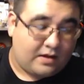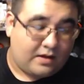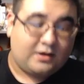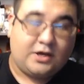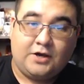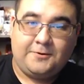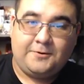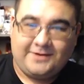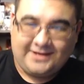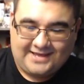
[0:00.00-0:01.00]

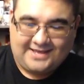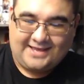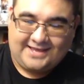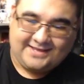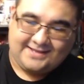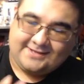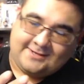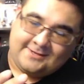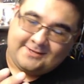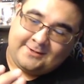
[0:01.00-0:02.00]
code
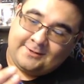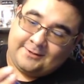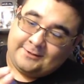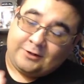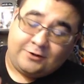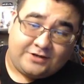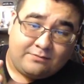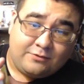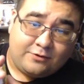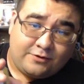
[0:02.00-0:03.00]

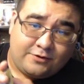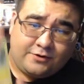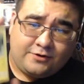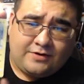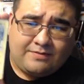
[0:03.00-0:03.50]
Tojadamuru,